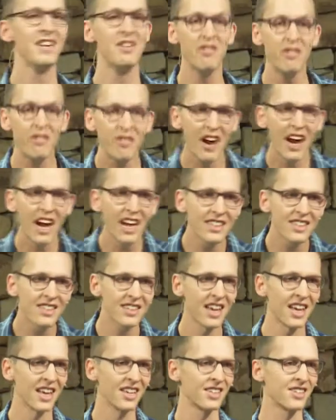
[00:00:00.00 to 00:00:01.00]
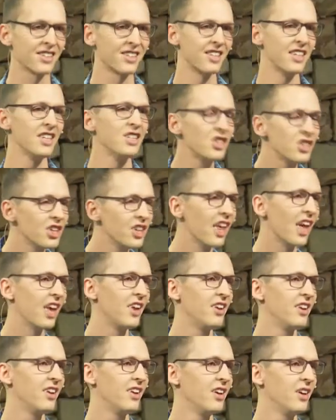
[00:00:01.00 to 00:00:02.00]
invites us into
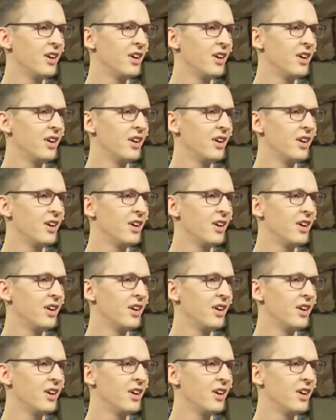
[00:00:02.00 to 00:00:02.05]
that,